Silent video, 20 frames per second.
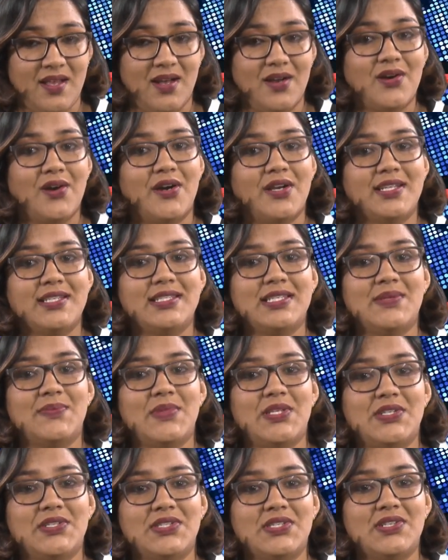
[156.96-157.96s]
According to the
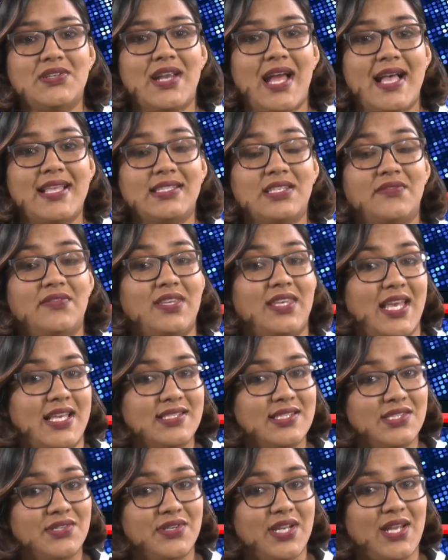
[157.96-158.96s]
minister, as of
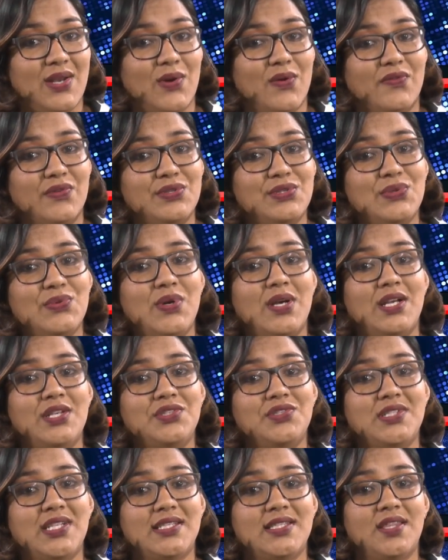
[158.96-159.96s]
yesterday, over
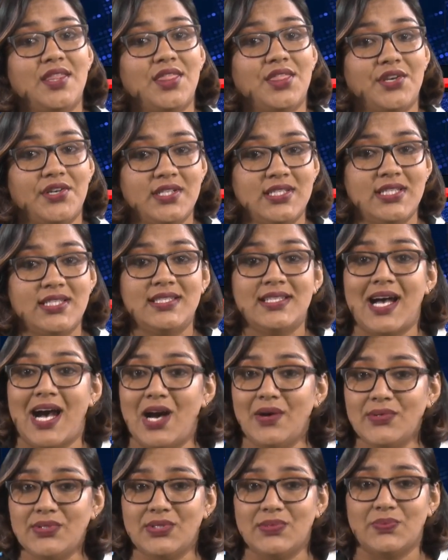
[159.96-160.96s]

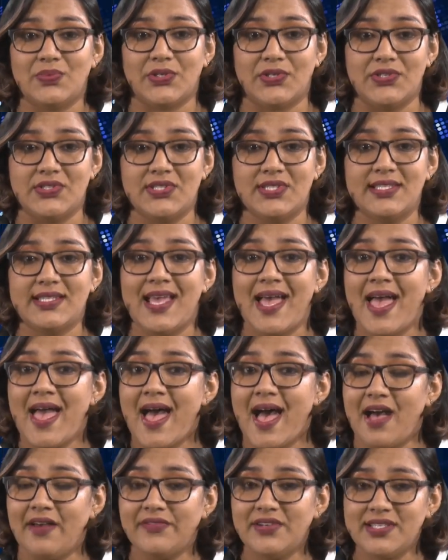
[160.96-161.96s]
230,000 persons
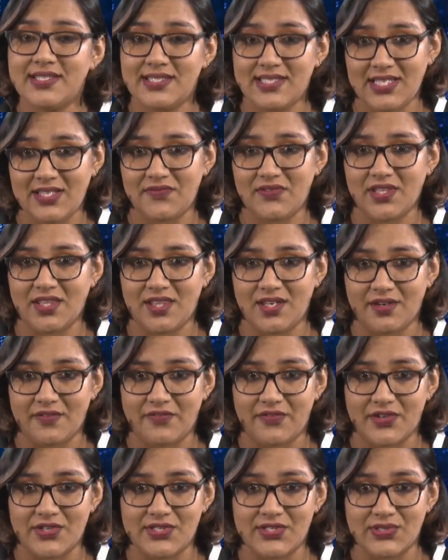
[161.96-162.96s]
have received their
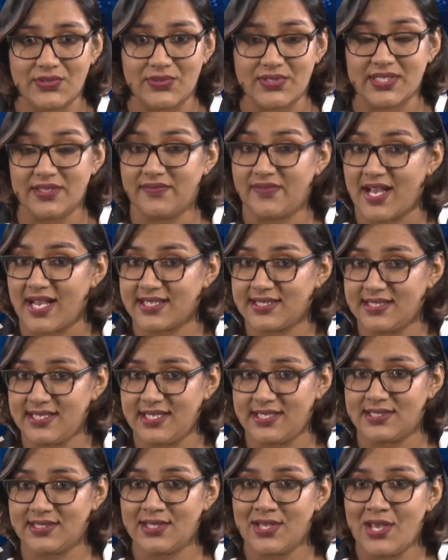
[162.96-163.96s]
first dose of
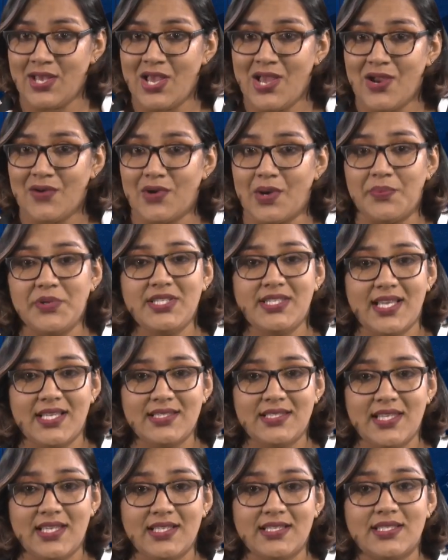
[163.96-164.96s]
vaccines,
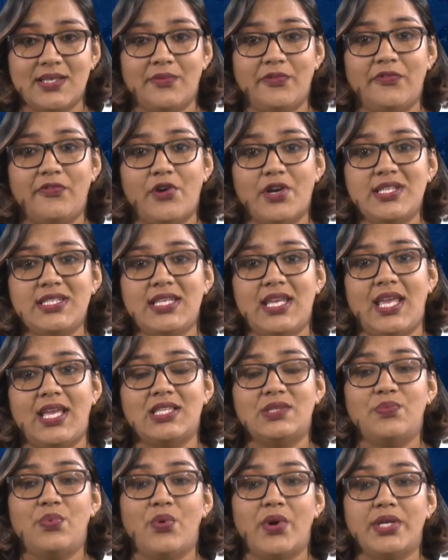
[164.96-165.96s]
representing some
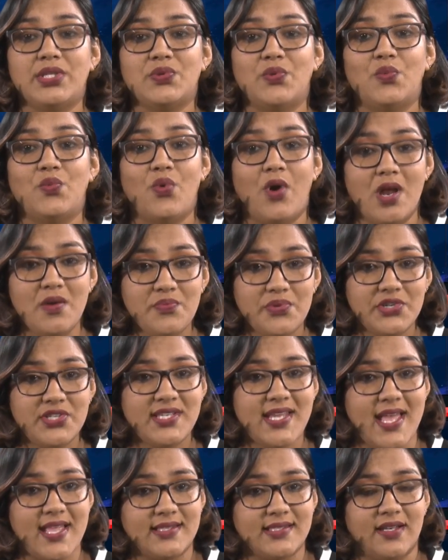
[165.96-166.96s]

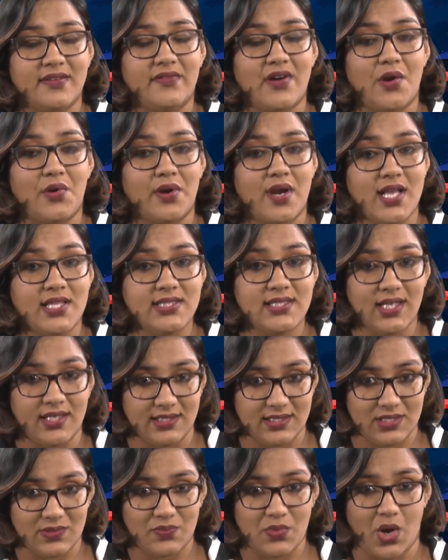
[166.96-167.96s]
48.1% of our
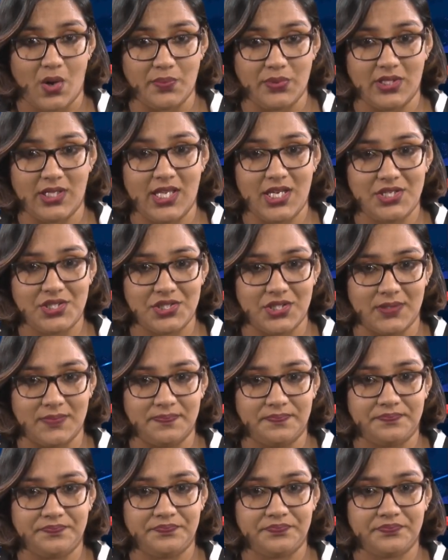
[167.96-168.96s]
adult population.